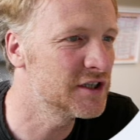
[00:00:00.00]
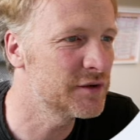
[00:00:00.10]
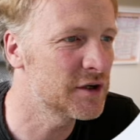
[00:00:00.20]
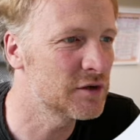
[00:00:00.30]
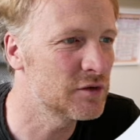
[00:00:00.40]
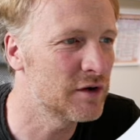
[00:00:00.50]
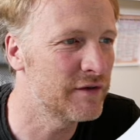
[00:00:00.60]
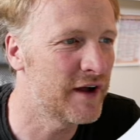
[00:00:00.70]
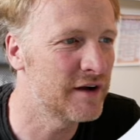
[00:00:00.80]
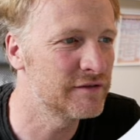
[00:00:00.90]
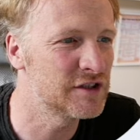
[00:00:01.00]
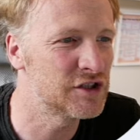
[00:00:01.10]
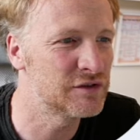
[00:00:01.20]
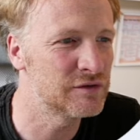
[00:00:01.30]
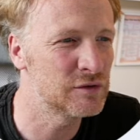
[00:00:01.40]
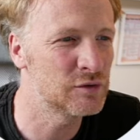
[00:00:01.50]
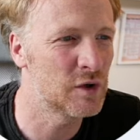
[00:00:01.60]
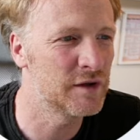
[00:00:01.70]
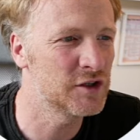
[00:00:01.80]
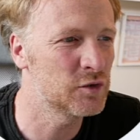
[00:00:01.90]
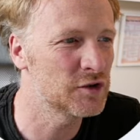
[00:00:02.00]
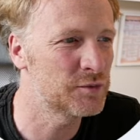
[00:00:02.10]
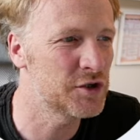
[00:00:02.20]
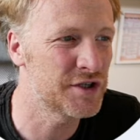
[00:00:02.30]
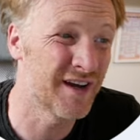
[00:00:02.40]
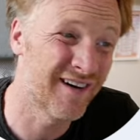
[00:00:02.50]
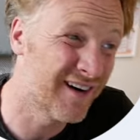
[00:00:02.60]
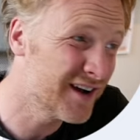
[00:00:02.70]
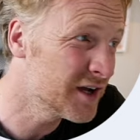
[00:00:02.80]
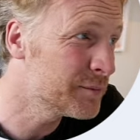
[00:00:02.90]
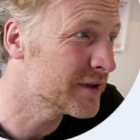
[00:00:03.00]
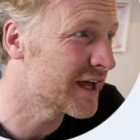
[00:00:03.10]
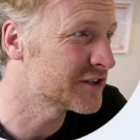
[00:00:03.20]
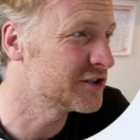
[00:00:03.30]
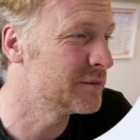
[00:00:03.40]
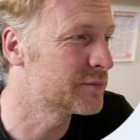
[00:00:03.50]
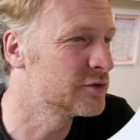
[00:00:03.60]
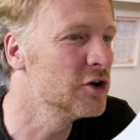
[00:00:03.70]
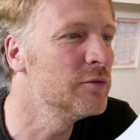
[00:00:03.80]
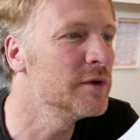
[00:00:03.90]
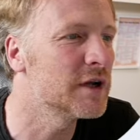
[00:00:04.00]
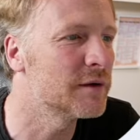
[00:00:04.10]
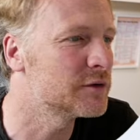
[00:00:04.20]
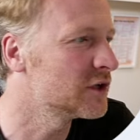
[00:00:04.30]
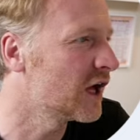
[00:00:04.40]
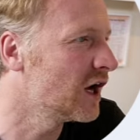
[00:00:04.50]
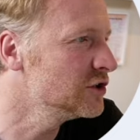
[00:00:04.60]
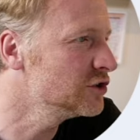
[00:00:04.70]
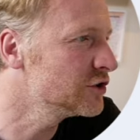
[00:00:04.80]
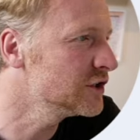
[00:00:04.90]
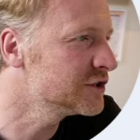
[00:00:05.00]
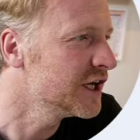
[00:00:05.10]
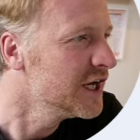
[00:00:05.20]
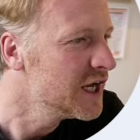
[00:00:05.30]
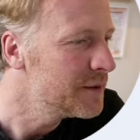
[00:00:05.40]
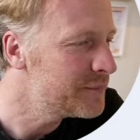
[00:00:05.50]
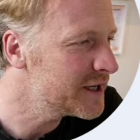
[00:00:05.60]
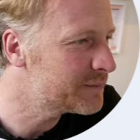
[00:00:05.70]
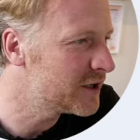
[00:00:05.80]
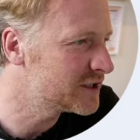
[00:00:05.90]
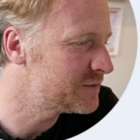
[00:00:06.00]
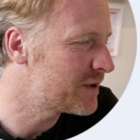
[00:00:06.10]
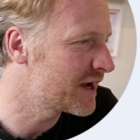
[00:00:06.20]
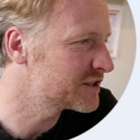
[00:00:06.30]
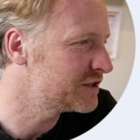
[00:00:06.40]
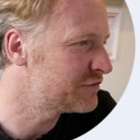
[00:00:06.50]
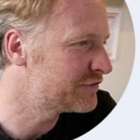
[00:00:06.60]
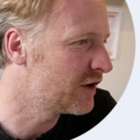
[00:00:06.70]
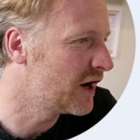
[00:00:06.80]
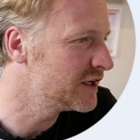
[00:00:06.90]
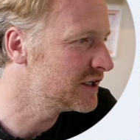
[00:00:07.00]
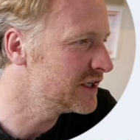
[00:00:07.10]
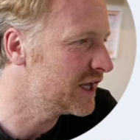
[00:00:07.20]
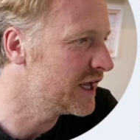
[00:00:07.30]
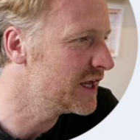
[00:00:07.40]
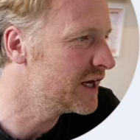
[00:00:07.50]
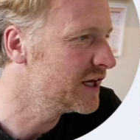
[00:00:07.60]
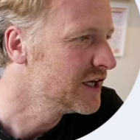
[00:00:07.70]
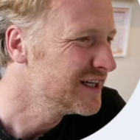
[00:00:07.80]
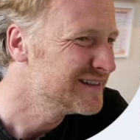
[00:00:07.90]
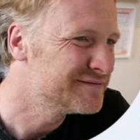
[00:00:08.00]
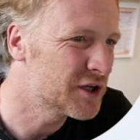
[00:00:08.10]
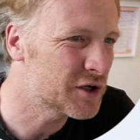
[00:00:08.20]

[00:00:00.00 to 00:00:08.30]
got a rough average of, oh, well, this one's pushed it higher, but that's an improvement up to the hundreds. Big Bertie Bassi finally here, knocking